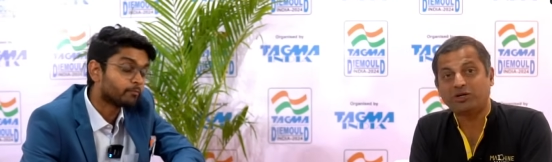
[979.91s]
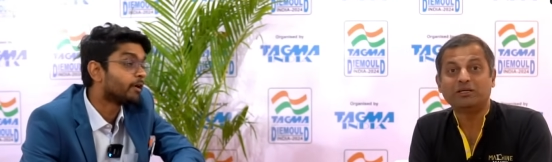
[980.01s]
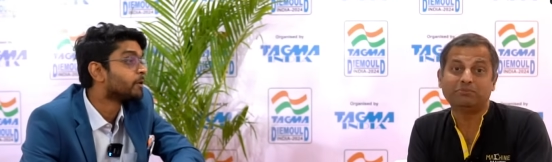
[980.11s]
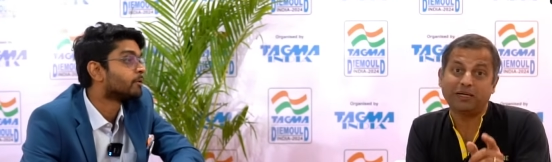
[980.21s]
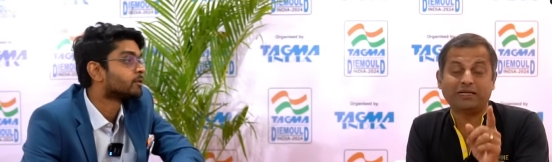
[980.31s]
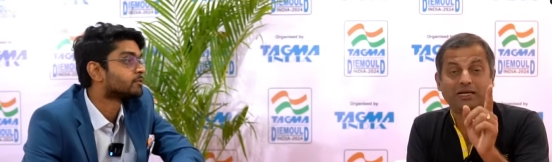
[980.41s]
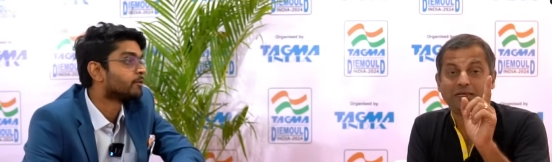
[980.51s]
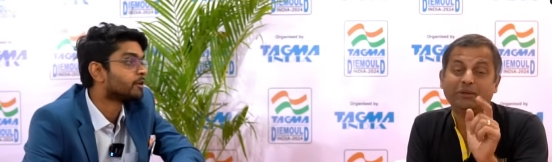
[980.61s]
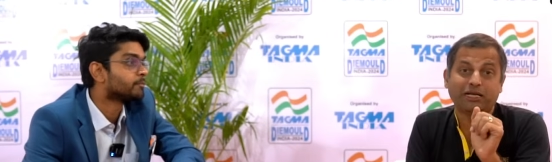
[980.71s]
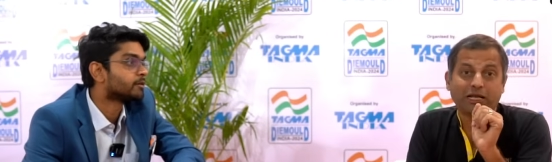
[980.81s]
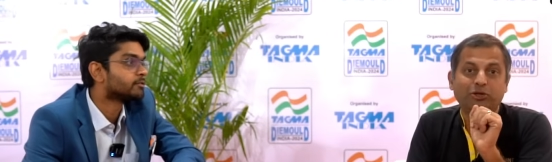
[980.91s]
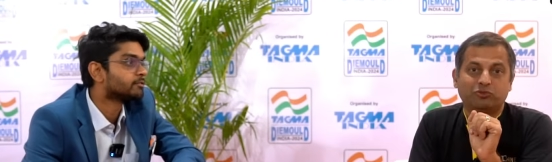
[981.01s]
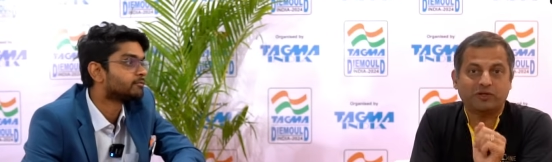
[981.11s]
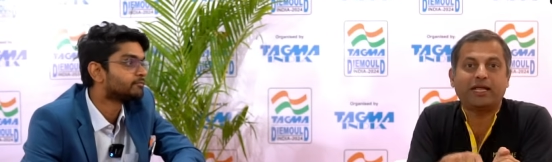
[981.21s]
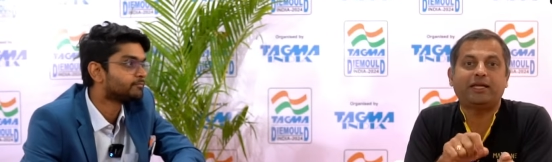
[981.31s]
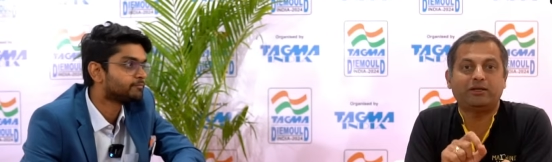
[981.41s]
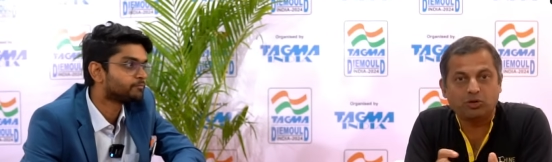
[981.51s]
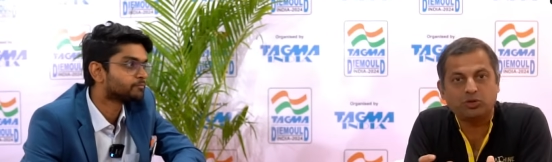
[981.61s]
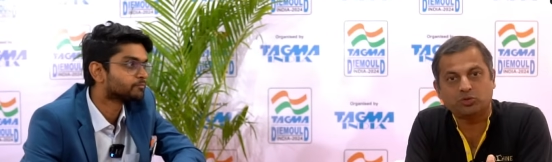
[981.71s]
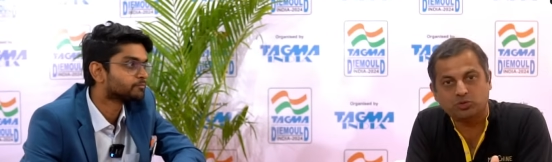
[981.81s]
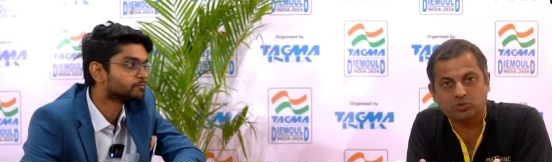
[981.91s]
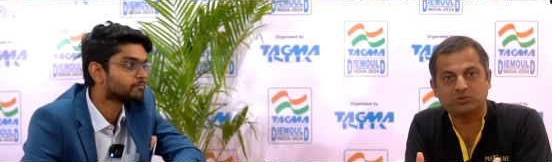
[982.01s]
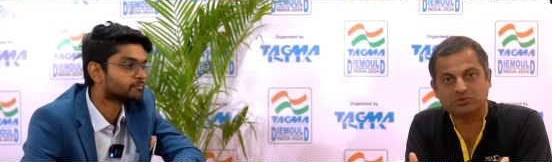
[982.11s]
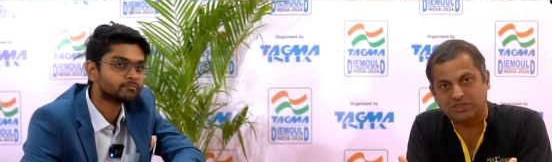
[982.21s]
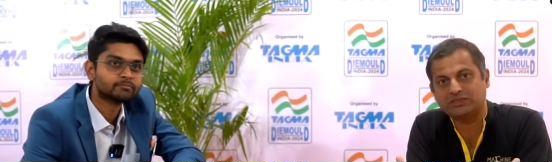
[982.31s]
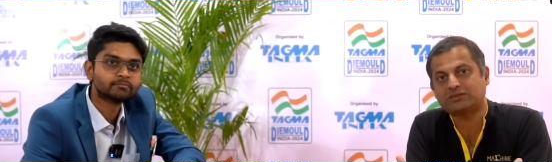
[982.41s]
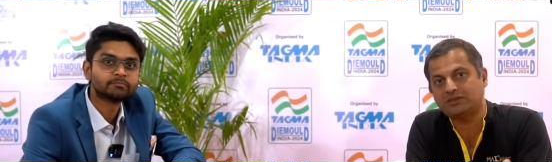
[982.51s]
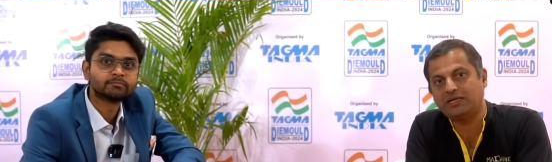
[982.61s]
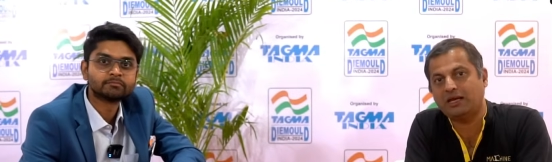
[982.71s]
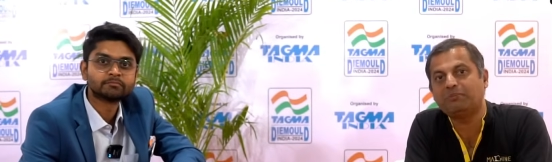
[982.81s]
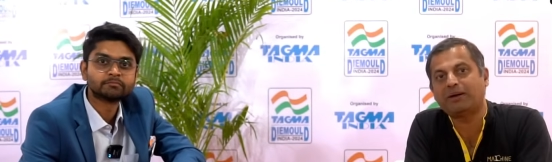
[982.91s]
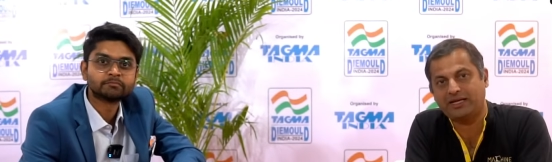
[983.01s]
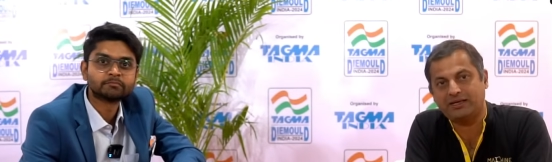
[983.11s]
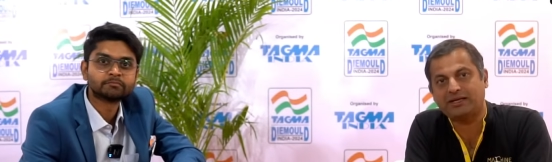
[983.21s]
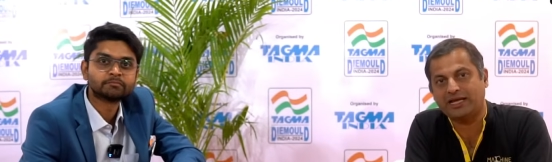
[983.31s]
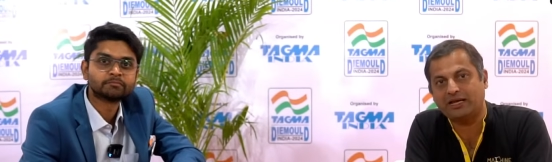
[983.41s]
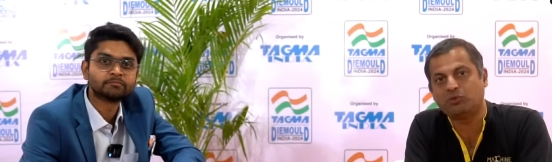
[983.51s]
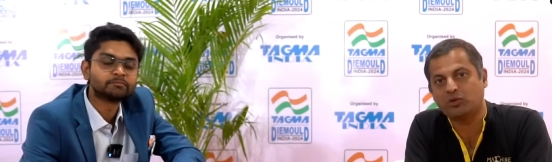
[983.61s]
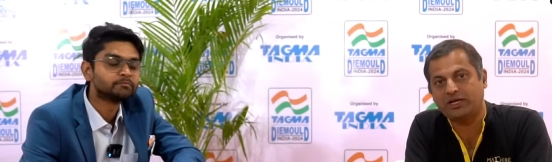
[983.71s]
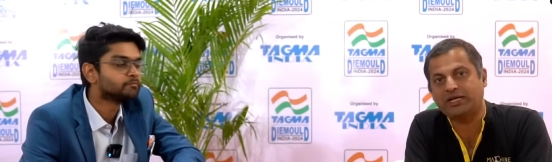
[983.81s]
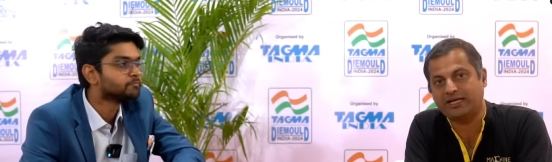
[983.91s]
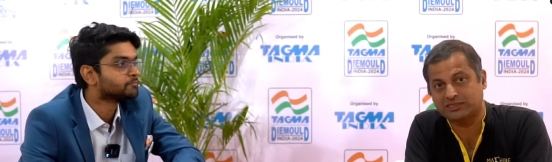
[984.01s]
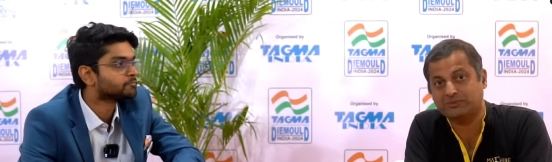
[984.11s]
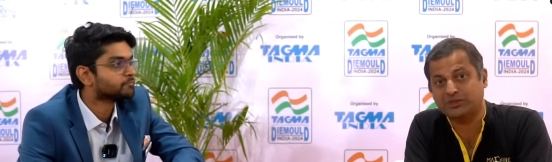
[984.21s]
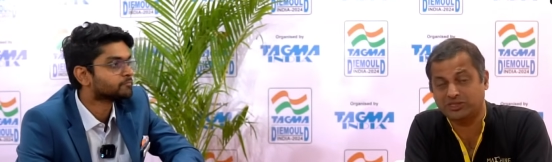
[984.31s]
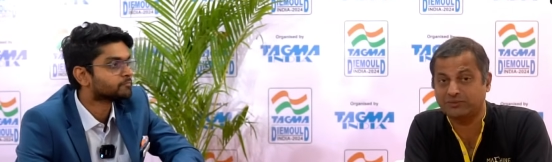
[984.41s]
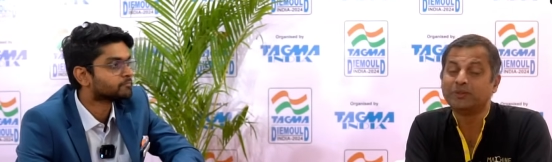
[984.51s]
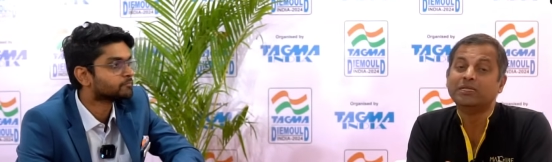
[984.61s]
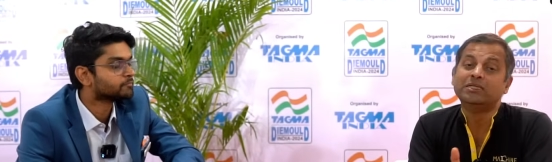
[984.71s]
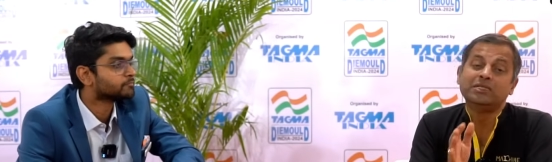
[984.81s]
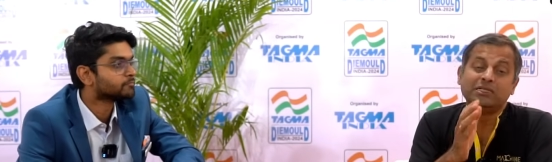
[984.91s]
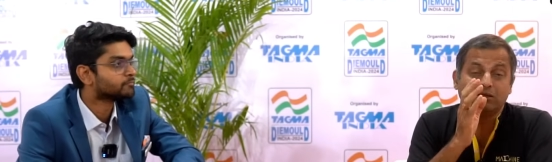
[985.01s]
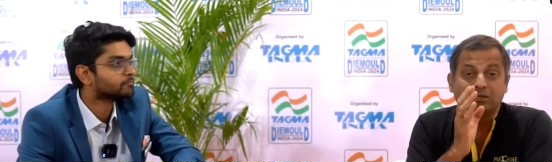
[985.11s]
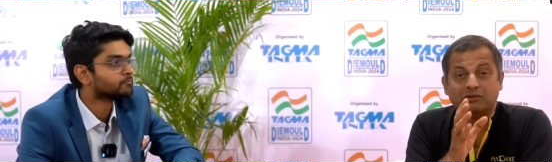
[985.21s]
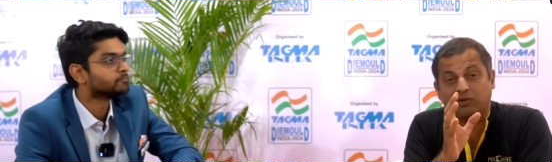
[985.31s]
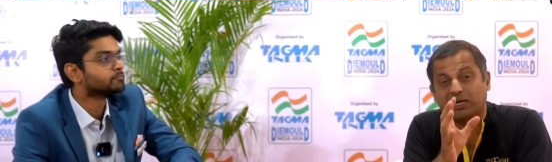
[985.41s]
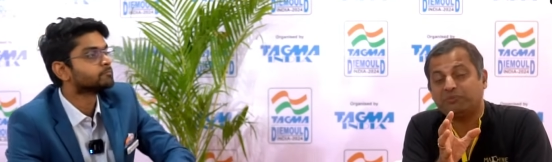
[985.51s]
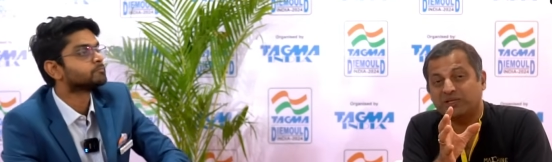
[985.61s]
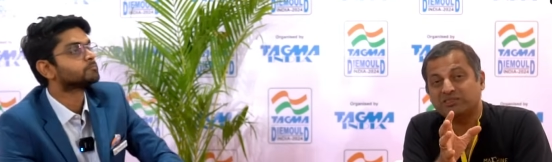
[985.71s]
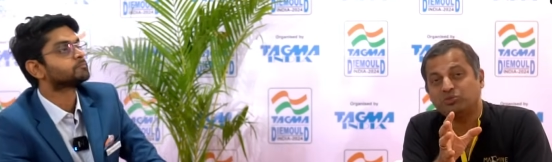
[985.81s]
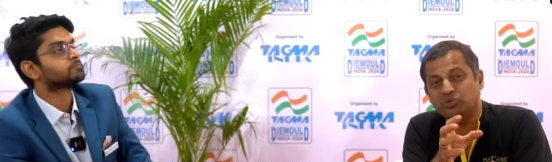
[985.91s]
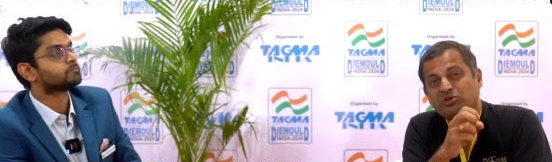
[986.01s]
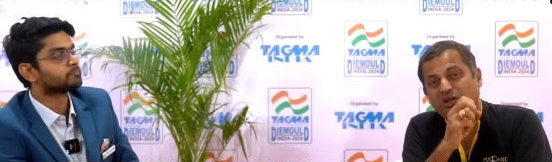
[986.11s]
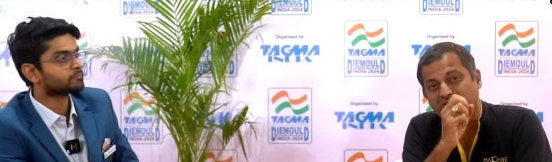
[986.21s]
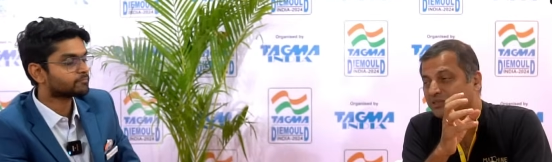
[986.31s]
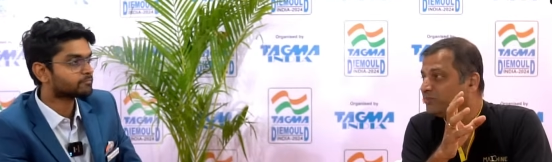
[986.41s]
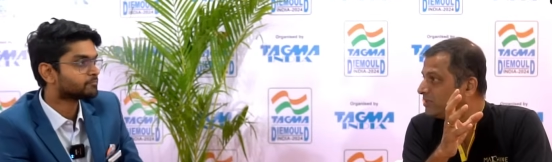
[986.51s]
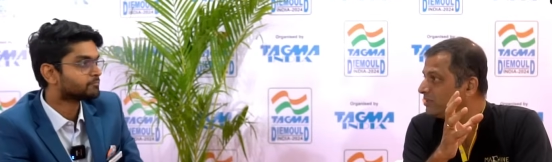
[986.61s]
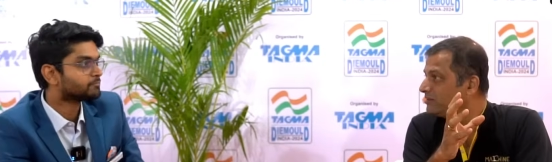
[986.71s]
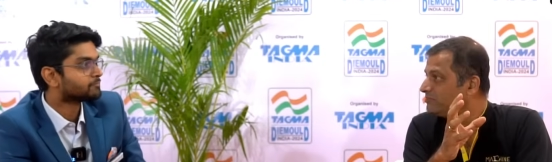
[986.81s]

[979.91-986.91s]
Speaker 1: Very but much, let very me tell you, when I go to this DMI Die and Mold India exhibition, one person who is always busy.